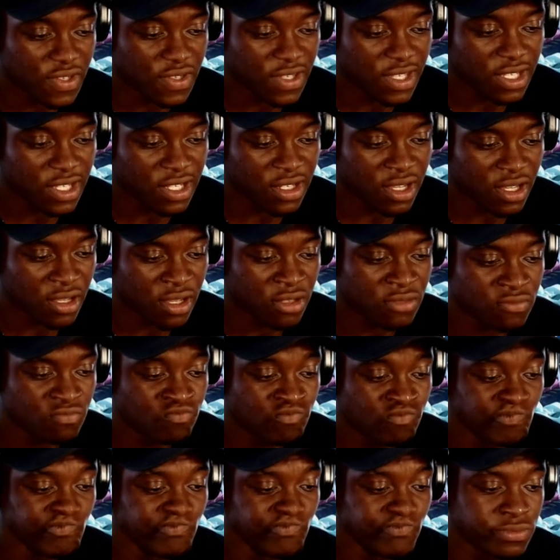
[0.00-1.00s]
isn't there?
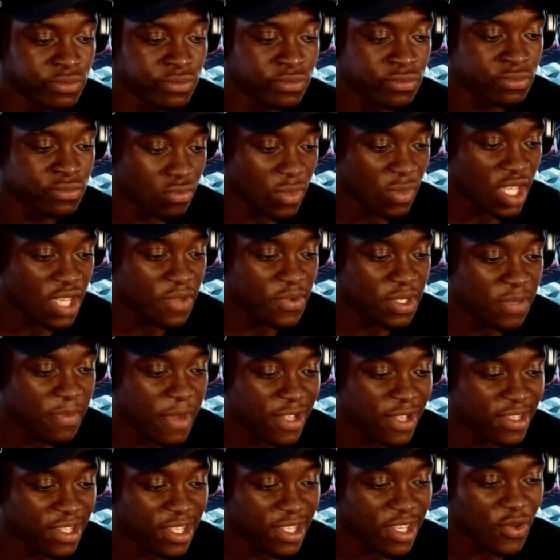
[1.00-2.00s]
He was about
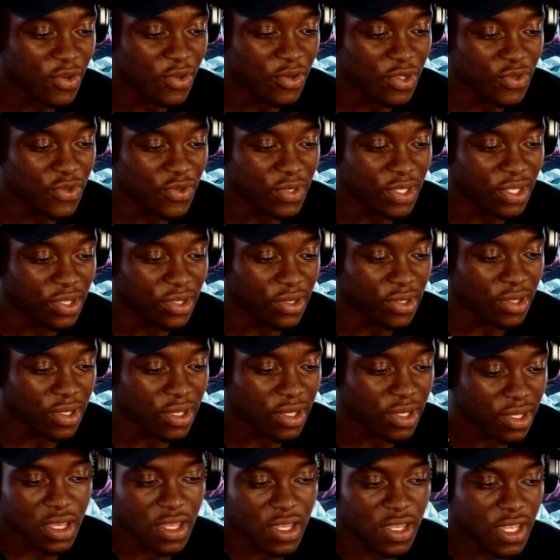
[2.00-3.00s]
to kill you too.
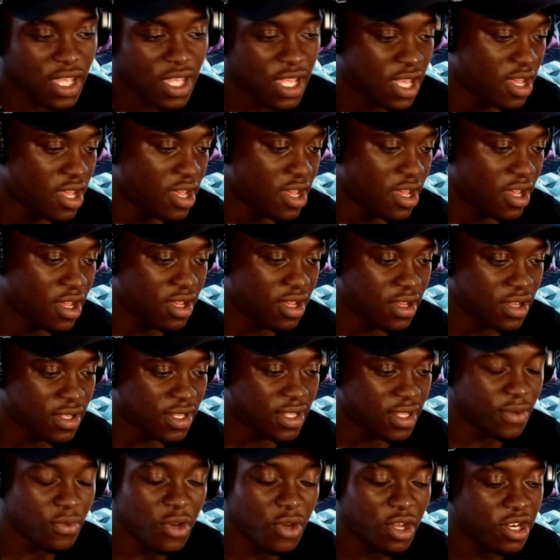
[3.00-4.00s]
Yeah,
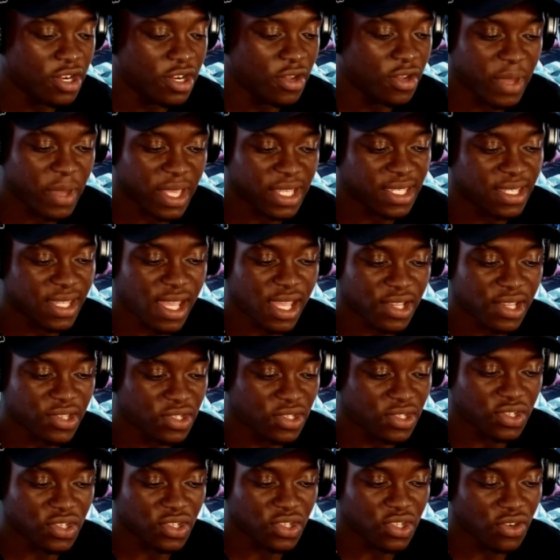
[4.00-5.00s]
they weren't the best
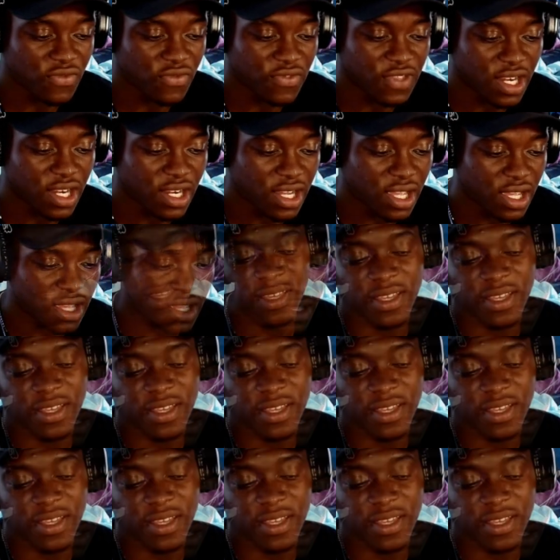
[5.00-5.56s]
actions. Shouldn't have done that.